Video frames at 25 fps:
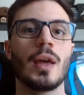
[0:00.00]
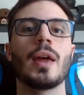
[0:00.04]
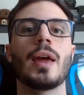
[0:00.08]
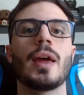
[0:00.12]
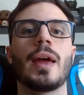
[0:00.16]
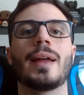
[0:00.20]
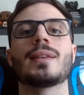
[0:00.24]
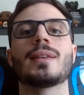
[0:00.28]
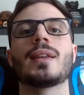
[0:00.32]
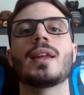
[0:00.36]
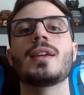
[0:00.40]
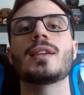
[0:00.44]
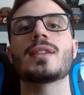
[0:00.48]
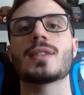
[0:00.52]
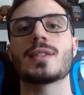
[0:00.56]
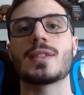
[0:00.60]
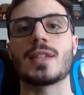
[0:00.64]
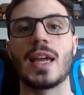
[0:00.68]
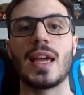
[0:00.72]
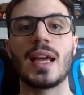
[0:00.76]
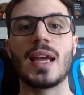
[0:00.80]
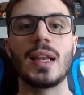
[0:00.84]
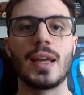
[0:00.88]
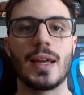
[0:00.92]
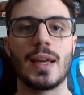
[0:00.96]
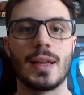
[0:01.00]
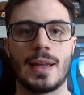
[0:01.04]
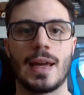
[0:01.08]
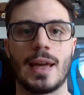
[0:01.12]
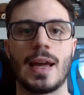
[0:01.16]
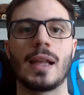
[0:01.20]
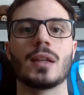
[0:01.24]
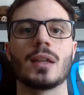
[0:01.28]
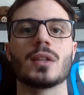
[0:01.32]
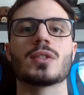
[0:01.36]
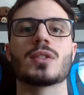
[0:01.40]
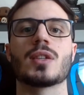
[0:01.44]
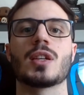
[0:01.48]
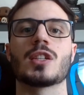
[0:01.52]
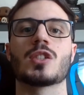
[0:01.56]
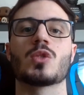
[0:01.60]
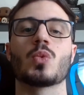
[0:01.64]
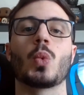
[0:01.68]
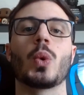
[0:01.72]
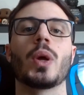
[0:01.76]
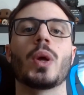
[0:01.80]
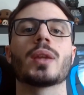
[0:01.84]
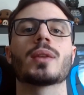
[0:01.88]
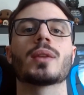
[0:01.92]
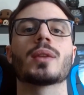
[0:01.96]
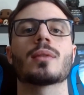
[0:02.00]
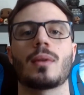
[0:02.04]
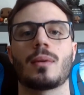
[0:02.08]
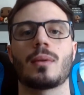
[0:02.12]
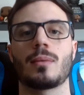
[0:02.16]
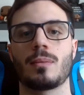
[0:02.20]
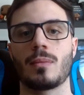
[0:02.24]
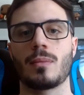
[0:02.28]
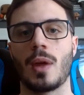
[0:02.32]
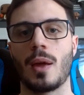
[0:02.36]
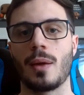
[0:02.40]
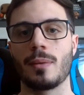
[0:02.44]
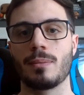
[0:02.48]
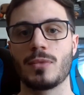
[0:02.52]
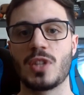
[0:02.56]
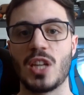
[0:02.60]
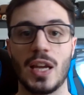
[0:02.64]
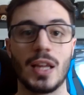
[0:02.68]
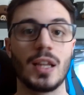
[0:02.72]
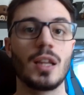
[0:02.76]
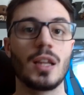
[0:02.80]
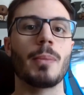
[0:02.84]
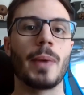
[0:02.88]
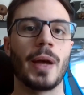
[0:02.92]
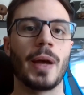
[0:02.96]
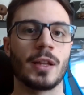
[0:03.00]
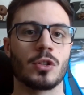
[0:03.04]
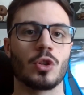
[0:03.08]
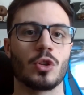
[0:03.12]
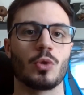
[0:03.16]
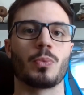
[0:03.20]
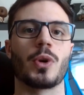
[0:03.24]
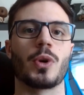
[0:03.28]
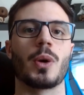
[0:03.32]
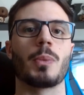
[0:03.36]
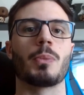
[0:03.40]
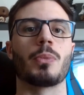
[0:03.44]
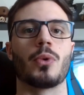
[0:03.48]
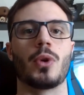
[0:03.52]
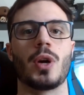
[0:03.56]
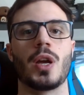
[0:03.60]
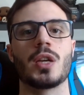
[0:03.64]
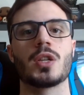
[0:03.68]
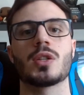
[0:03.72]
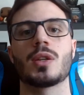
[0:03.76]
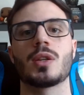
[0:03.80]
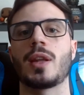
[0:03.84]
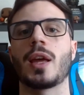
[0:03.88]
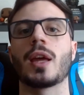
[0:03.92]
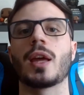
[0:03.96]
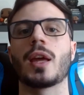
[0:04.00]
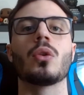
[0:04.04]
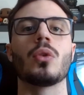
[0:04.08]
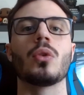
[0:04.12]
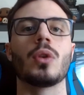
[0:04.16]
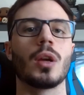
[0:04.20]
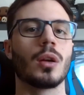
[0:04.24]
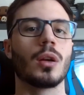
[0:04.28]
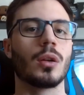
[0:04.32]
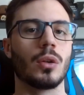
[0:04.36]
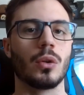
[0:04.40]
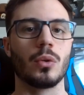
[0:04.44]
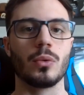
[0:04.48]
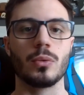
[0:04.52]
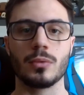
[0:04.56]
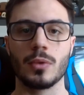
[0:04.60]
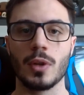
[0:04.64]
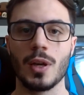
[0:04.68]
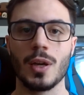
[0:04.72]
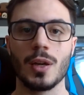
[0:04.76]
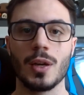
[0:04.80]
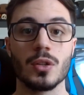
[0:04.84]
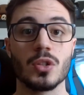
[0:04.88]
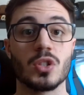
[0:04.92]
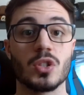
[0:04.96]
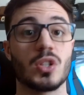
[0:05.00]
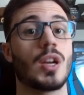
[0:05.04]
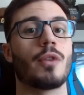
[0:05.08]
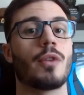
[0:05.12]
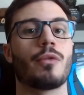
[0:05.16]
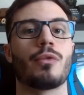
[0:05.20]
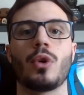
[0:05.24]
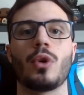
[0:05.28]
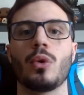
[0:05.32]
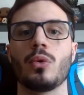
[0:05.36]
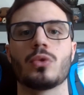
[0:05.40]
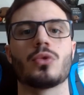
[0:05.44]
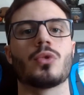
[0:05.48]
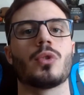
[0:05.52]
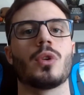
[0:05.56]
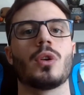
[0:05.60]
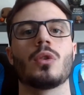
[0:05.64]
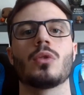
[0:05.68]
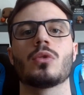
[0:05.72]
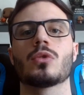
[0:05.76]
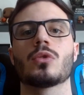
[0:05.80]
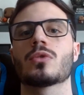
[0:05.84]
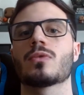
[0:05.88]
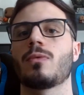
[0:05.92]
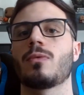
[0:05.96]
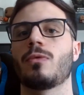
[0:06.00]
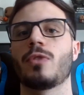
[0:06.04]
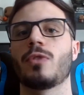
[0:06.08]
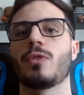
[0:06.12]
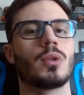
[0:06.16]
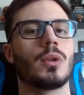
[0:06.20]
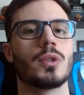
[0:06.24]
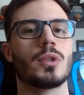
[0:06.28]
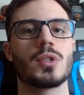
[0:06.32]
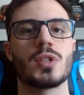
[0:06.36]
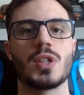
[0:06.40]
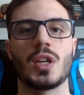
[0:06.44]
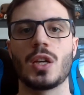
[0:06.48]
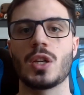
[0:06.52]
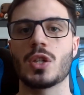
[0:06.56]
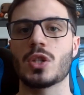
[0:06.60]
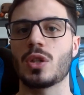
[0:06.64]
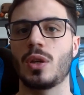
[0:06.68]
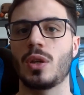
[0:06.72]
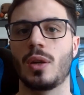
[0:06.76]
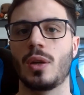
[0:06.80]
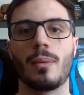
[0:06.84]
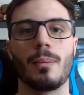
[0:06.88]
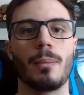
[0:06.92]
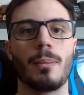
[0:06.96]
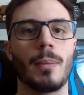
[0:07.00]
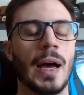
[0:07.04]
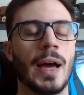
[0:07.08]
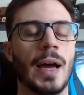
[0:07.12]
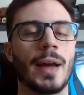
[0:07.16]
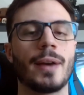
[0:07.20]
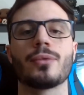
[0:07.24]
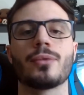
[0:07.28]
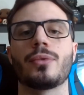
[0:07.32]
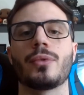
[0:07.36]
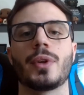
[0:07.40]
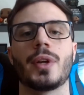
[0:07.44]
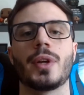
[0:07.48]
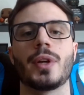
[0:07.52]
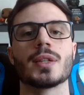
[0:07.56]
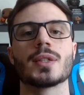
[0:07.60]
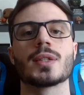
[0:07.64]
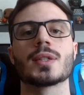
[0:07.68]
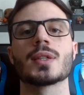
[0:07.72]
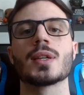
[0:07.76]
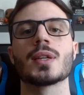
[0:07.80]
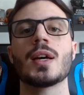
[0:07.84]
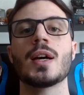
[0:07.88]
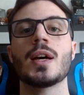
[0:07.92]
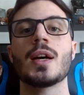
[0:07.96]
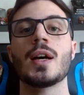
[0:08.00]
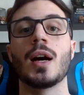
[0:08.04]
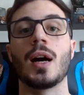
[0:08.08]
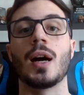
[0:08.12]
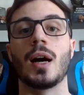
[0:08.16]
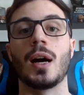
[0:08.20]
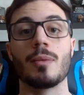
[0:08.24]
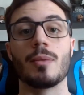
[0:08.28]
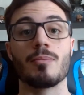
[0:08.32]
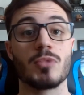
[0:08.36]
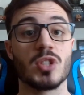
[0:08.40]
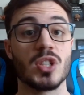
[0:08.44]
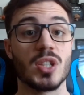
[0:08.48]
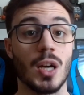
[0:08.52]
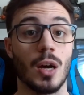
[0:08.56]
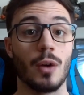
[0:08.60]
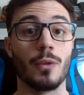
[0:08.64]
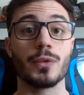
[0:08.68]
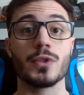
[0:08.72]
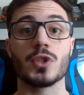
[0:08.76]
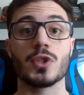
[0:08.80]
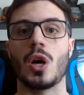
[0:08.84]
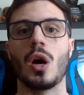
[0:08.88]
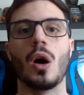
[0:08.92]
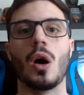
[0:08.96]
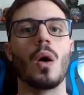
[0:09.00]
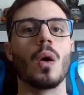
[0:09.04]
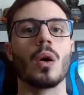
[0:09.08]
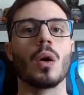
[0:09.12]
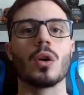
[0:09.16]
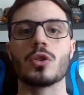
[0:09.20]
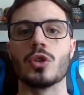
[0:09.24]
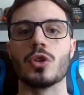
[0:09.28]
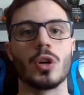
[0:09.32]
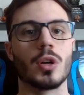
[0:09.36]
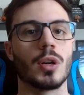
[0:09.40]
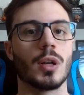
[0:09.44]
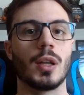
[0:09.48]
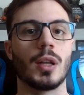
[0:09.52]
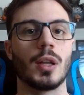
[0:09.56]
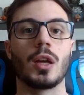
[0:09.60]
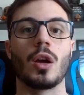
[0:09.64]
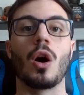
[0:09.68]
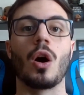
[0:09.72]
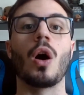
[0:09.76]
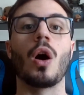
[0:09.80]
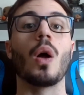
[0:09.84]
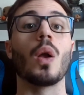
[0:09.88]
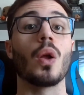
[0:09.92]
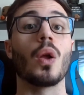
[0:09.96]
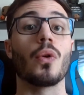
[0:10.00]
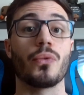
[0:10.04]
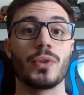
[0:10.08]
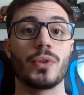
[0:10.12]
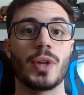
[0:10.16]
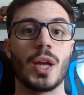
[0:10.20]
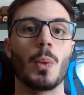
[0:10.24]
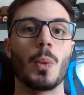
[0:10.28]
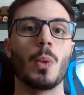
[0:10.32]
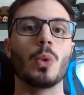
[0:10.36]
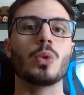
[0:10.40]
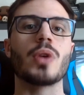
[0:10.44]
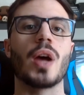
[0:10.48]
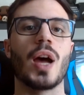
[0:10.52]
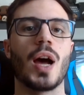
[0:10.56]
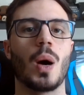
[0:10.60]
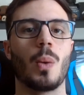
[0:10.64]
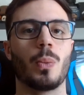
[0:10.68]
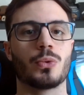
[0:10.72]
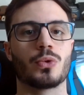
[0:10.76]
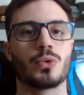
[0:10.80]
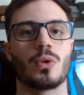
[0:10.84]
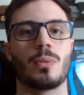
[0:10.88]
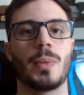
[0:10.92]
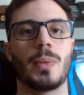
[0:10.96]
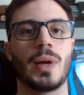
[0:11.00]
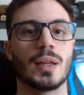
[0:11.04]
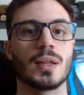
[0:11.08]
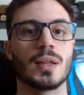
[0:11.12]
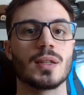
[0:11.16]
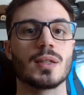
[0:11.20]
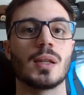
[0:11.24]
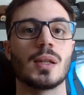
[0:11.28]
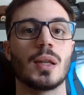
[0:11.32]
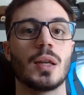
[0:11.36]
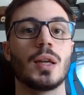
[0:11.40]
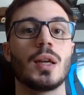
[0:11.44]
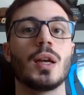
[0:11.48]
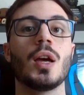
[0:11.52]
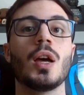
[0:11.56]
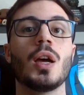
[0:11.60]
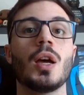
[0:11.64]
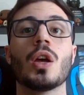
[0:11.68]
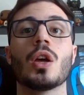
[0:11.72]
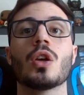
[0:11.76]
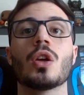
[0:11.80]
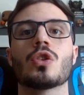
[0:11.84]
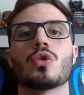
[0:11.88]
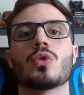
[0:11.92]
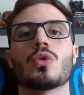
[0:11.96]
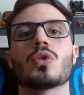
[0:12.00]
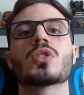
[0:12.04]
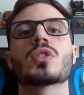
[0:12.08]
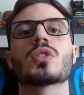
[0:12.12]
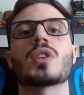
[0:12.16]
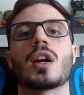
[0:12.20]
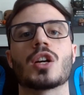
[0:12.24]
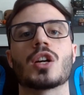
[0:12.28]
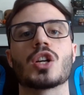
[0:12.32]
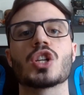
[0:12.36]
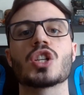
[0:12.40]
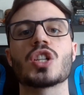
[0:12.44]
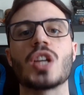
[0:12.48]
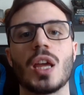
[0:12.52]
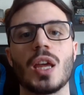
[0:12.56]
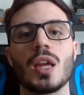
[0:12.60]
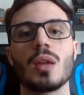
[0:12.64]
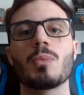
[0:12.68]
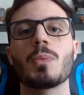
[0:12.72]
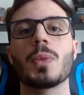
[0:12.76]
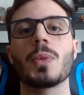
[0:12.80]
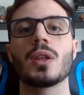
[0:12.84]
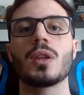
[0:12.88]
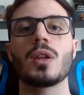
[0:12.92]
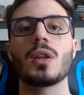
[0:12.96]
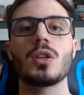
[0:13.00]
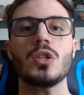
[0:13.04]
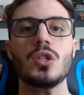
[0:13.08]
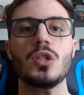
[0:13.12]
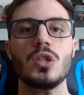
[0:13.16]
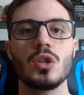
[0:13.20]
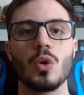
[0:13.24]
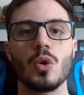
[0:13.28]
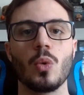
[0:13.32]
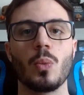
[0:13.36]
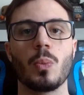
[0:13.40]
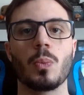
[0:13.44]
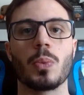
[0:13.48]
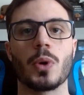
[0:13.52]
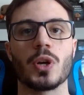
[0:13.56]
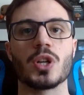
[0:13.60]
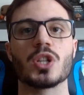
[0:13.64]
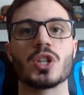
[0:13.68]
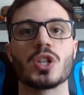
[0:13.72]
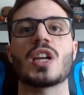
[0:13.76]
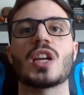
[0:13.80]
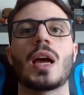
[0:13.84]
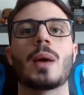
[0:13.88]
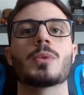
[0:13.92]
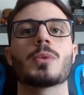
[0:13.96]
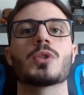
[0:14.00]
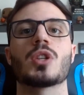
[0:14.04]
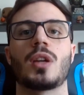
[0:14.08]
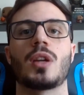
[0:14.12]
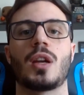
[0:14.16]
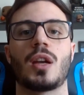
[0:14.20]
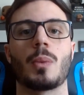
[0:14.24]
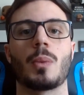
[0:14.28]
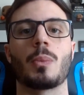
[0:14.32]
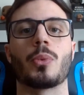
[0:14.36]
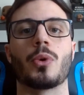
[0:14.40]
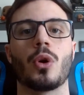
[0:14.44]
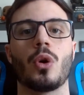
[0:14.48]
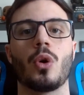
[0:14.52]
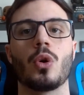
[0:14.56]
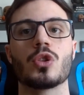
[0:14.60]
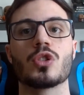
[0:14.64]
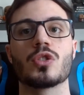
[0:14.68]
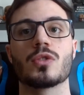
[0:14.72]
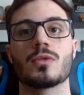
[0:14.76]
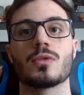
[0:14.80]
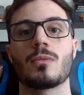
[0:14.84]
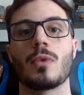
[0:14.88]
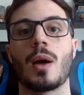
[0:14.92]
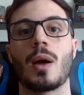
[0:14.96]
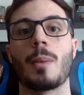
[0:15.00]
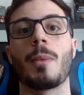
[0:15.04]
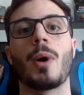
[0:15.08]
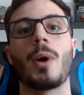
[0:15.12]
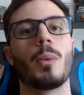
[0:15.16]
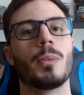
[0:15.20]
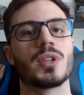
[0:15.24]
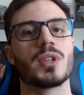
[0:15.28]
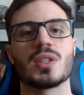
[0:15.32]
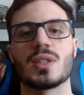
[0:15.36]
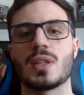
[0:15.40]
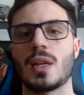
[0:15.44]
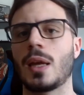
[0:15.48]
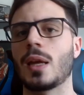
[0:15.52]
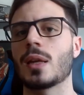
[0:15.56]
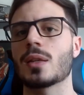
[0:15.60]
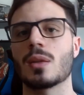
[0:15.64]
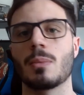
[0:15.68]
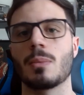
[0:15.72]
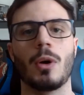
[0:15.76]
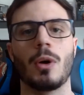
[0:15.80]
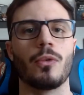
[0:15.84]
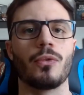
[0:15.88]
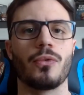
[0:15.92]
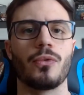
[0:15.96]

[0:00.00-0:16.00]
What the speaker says: And these daily analysis with a daily mental preparation that could include several drills, visualization, mindfulness, self-talk, journaling, all of that would help tremendously to start shaping this new perception and approach about mistakes, about